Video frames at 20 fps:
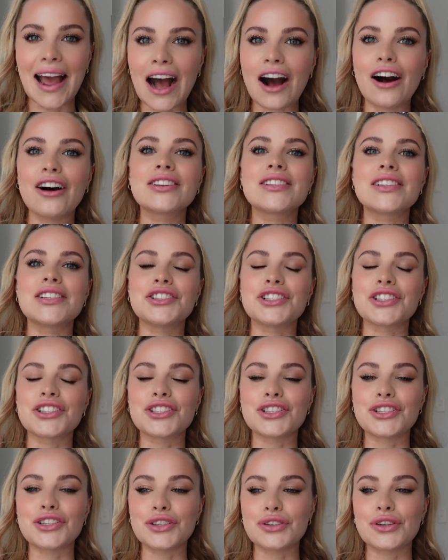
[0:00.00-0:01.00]
out and
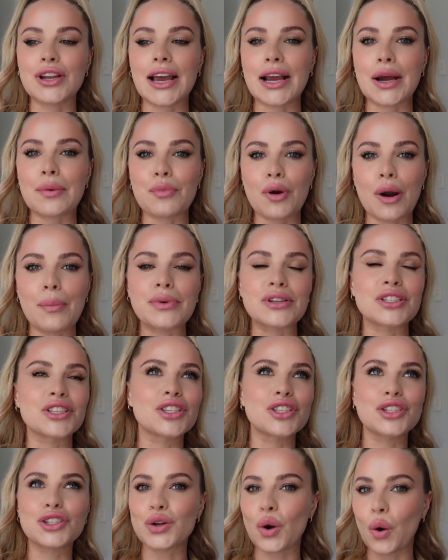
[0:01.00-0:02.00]
just do like a proper
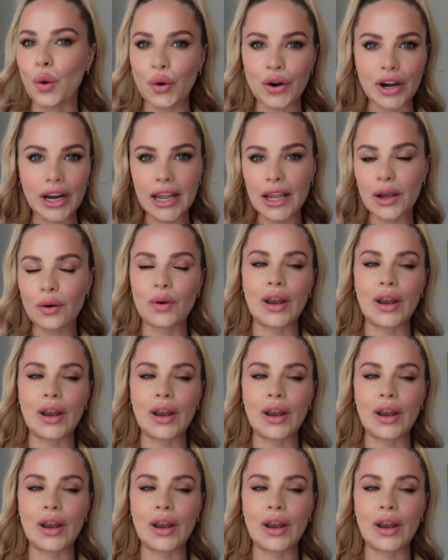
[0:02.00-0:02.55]
story